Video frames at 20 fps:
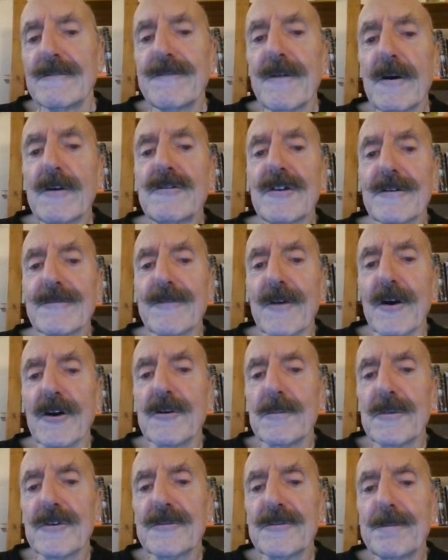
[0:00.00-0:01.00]

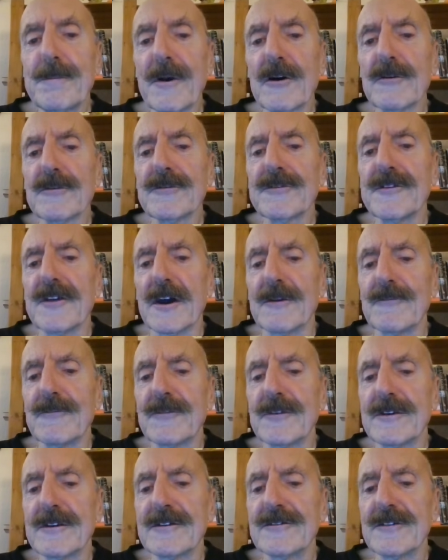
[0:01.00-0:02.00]
Photophone was Bell's name
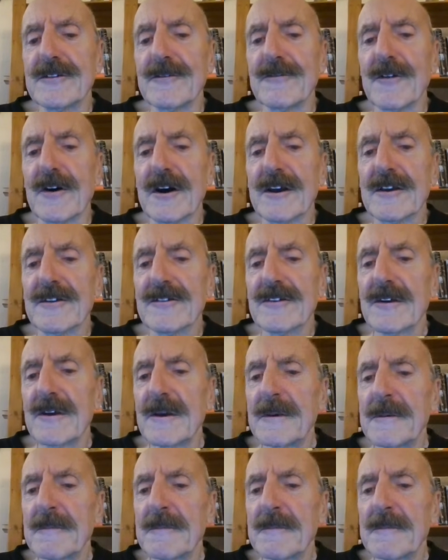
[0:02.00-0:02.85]
for this device,